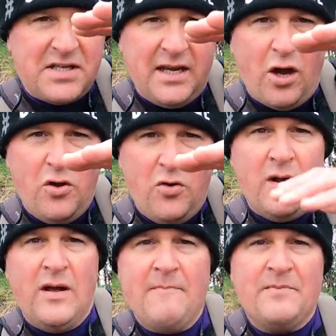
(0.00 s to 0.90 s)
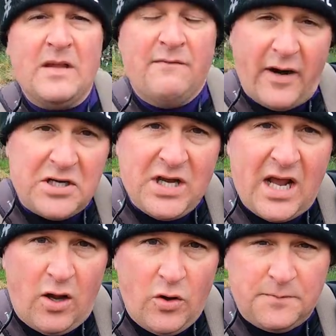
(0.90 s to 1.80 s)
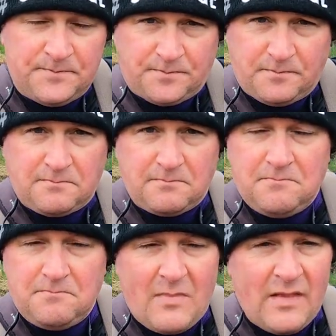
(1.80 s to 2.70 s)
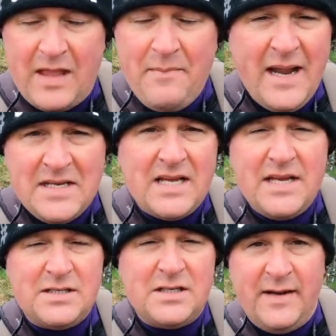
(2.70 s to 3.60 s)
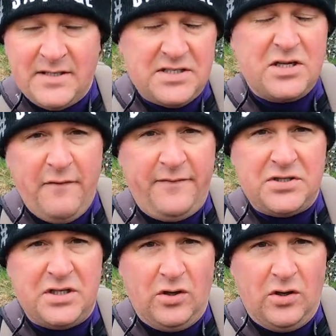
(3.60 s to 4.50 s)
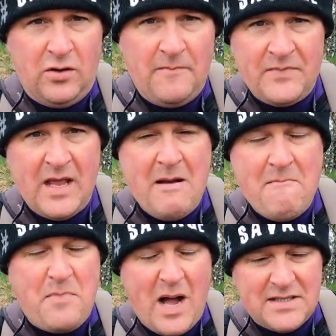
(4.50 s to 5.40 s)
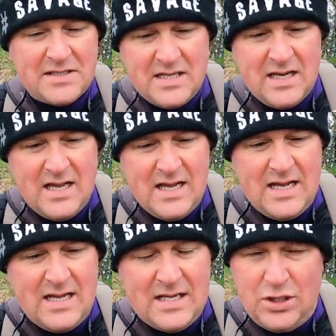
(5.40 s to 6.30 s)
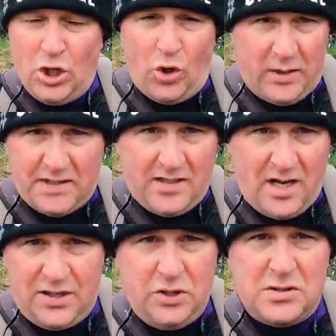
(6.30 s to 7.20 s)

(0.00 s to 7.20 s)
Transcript: they go very shallow. They made sense to me as a surf fishing lure. But you know what it's like, you